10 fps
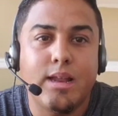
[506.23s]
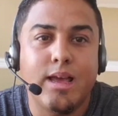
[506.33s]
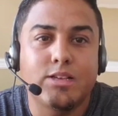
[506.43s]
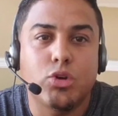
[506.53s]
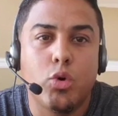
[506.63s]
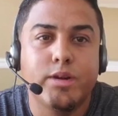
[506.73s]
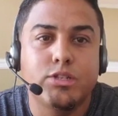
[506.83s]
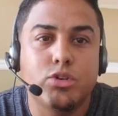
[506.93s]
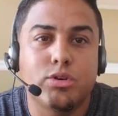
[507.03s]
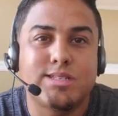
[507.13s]
As
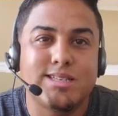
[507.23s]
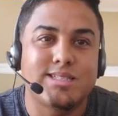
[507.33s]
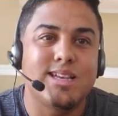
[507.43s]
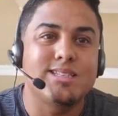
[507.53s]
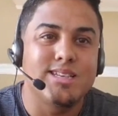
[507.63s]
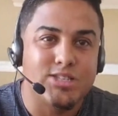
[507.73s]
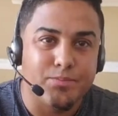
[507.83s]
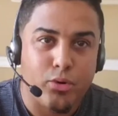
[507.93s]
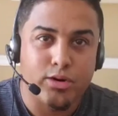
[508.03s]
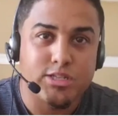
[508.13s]
always, your success is
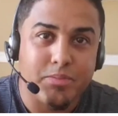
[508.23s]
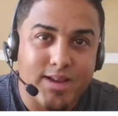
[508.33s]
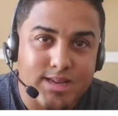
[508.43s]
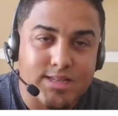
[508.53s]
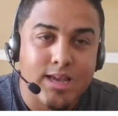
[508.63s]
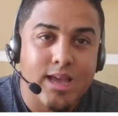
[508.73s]
important to me, guys.